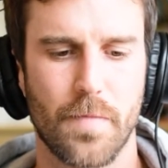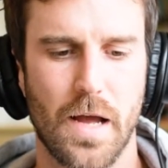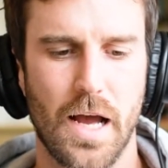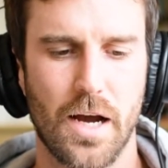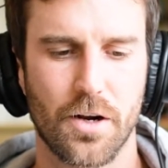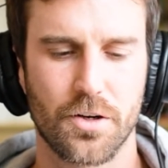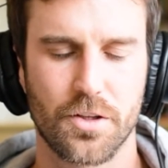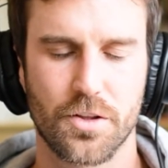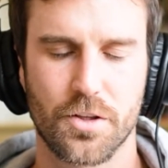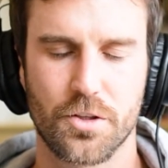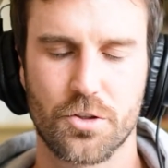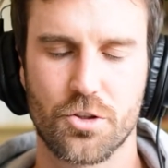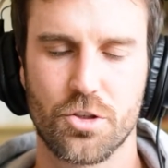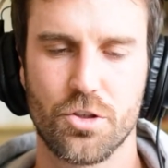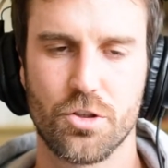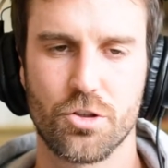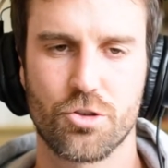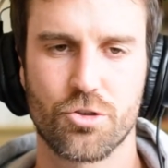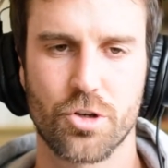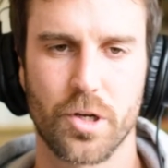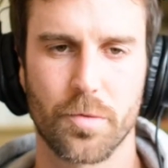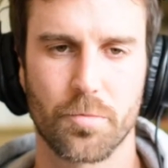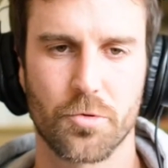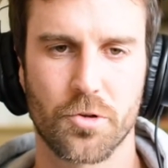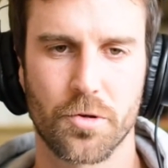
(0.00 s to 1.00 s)
How did the
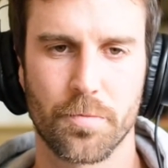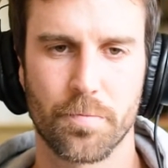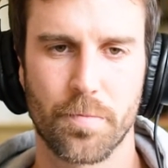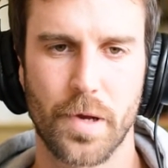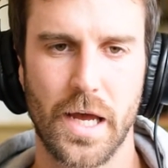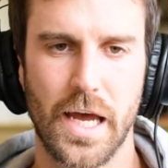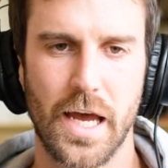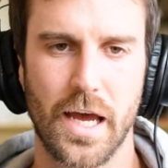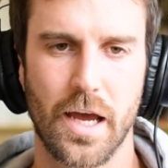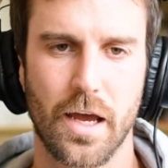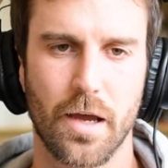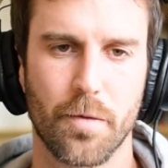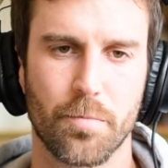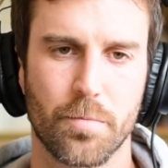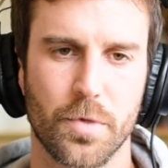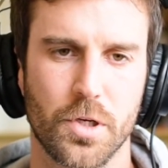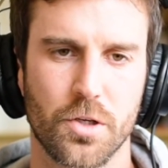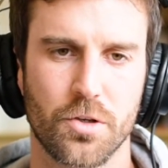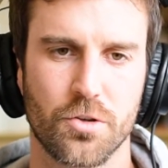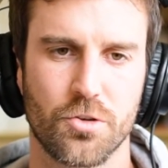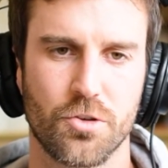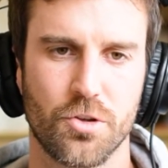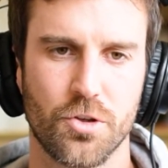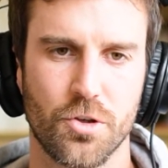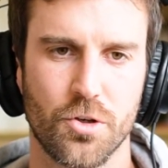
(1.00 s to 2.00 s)
two trips compare?
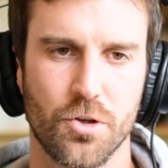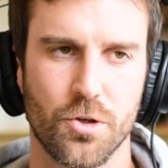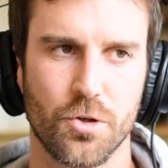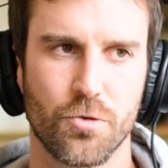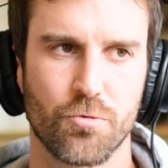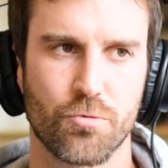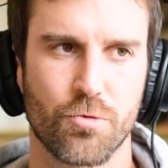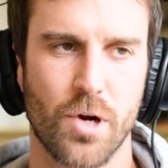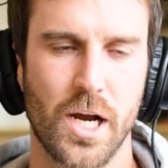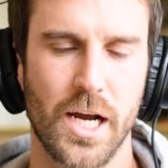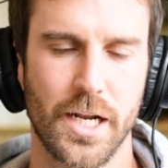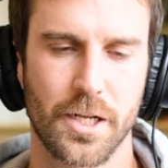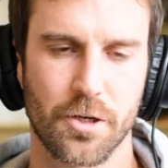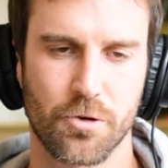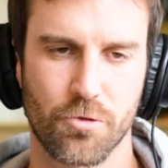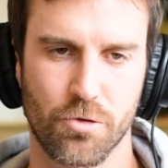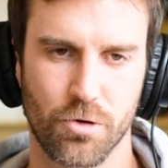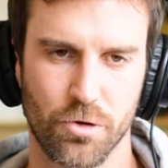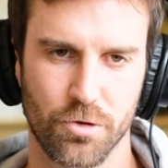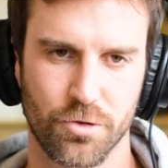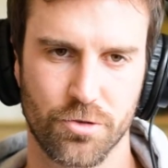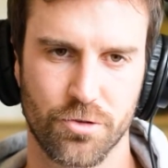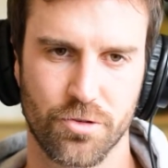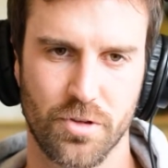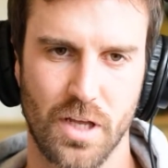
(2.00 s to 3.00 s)
Because you ran
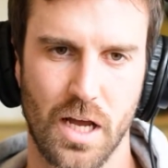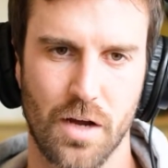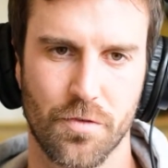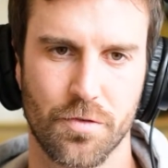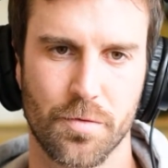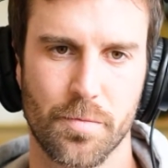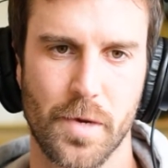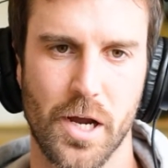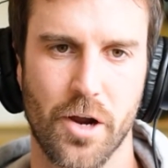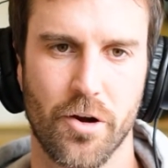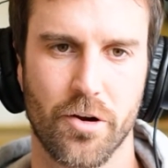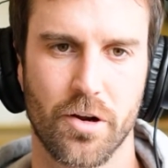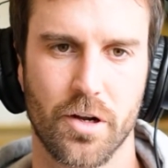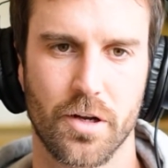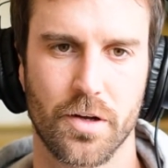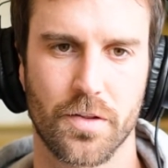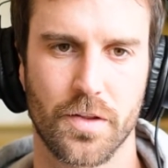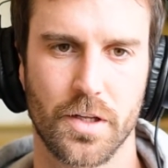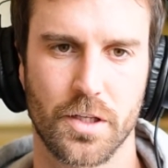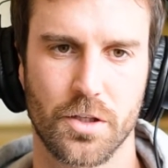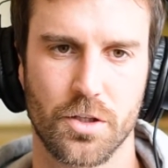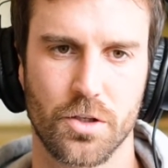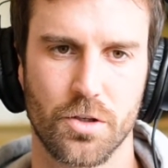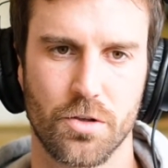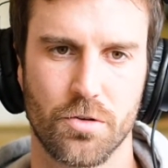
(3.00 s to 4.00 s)
across South America and then